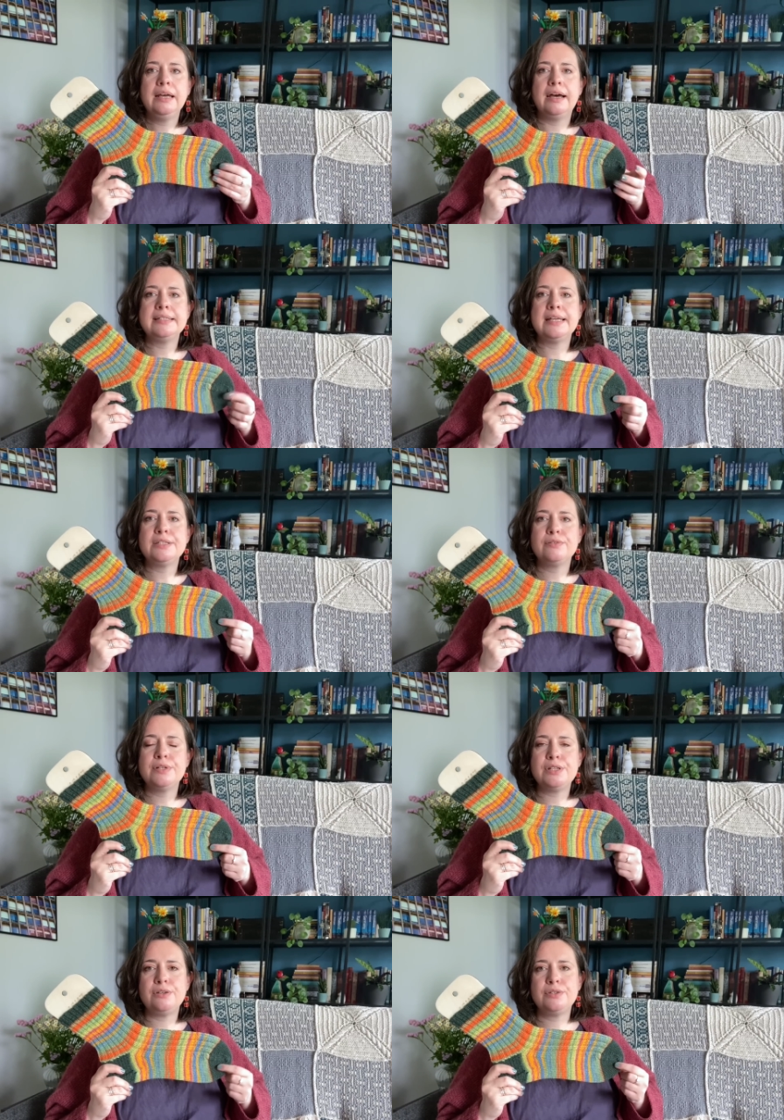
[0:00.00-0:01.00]
I tend to
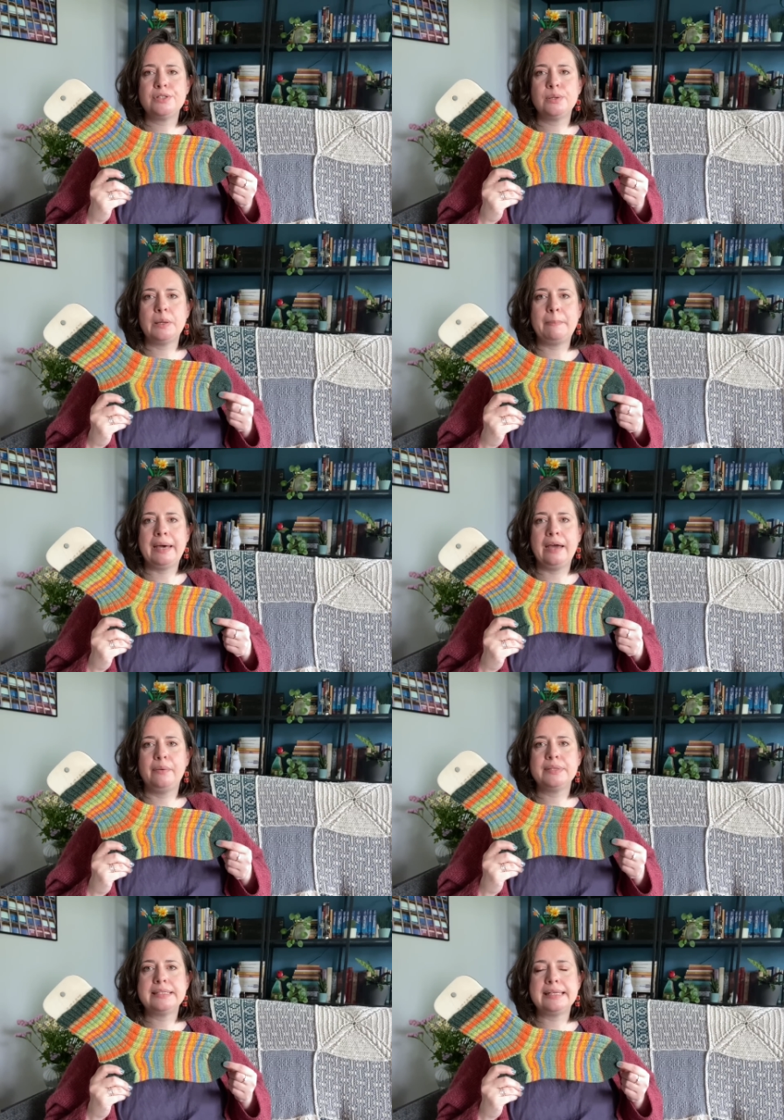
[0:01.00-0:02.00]
reduce to
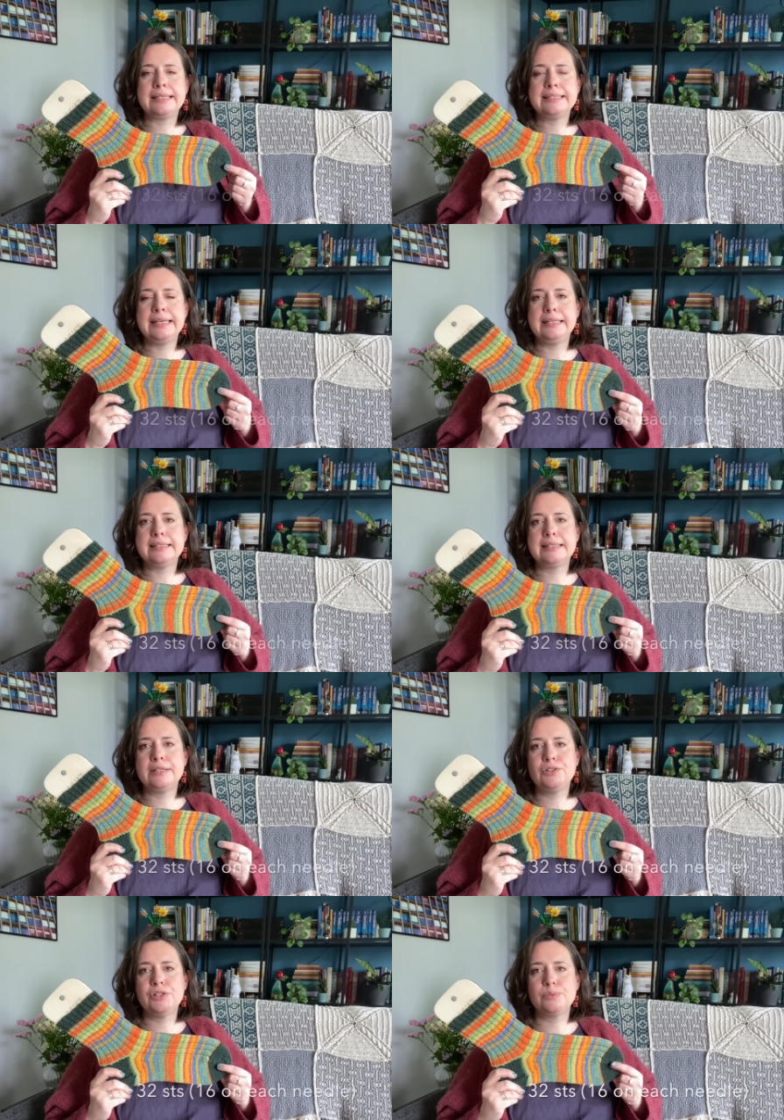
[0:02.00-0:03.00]
about 16
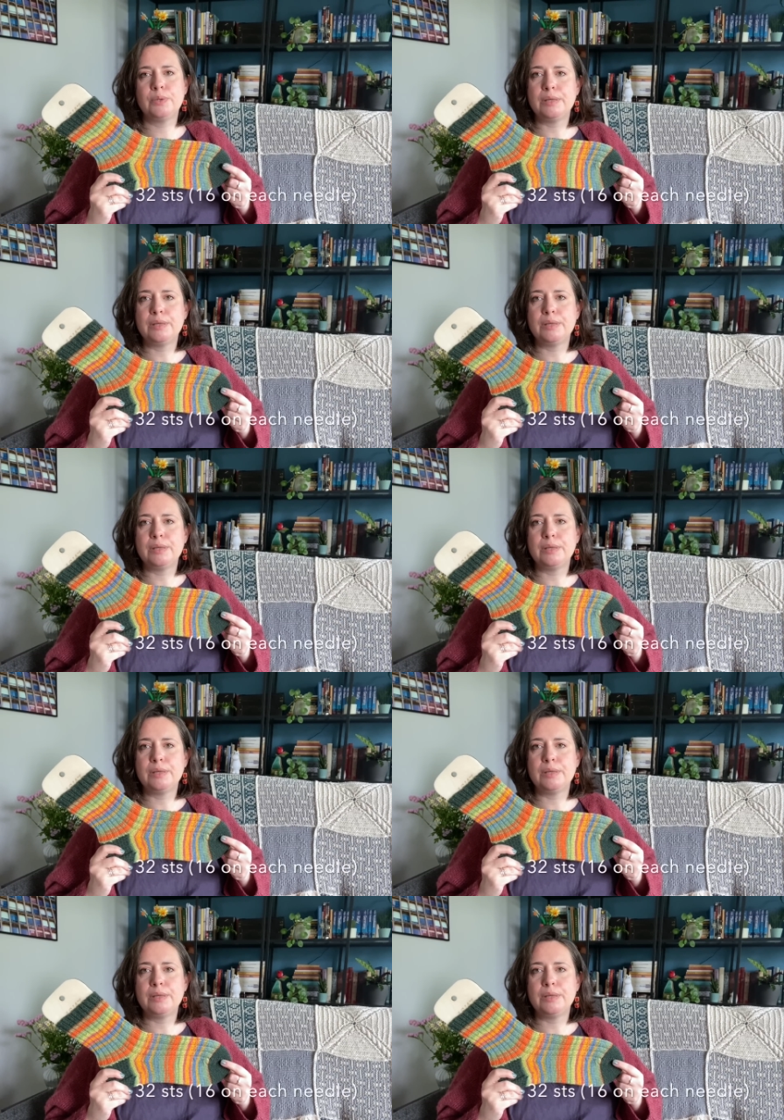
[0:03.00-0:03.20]
stitches when